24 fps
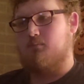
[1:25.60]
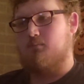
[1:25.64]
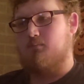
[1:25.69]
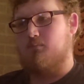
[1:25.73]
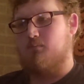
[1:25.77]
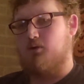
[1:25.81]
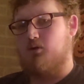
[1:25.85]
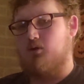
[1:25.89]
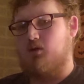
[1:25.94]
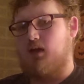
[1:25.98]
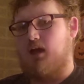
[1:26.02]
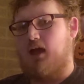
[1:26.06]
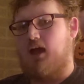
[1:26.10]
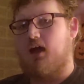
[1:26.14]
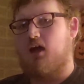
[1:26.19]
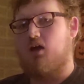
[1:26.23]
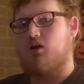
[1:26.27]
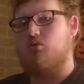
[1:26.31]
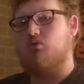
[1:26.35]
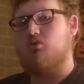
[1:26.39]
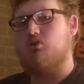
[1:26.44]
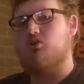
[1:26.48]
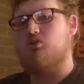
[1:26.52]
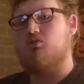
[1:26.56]
but
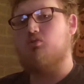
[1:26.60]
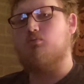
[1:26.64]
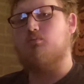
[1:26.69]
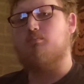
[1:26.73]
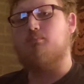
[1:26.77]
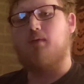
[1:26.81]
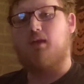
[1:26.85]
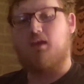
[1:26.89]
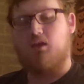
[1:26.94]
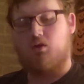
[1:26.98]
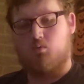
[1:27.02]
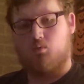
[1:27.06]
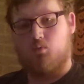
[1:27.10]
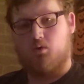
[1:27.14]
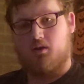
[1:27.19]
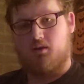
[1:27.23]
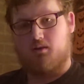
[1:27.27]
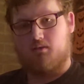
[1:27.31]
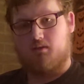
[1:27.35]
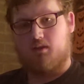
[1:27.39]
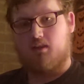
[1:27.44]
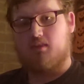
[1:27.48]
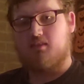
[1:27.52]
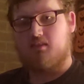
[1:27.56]
how do you make
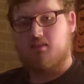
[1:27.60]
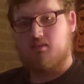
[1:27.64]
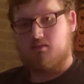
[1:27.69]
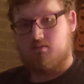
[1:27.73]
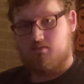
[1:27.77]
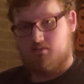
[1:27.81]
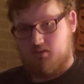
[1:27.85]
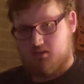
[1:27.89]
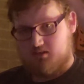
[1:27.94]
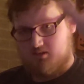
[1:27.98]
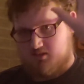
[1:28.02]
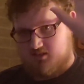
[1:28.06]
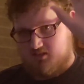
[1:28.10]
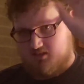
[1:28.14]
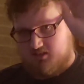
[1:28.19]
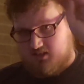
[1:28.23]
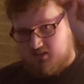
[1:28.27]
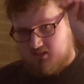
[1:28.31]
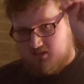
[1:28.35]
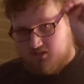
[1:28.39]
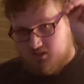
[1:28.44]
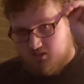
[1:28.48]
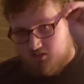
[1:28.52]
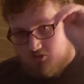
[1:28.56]
one? Let's just
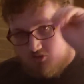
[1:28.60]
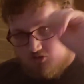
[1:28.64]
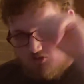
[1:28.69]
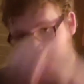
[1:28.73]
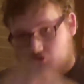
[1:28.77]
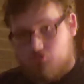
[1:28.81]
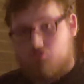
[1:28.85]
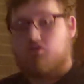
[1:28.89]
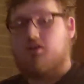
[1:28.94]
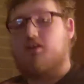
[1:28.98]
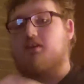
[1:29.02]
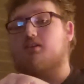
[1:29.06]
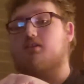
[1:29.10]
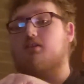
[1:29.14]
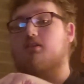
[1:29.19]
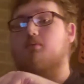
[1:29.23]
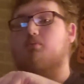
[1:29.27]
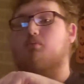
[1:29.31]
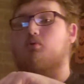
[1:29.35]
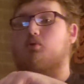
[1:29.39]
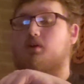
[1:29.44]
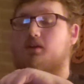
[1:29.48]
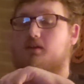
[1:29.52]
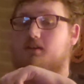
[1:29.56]
get straight to the
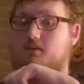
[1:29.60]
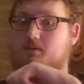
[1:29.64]
point.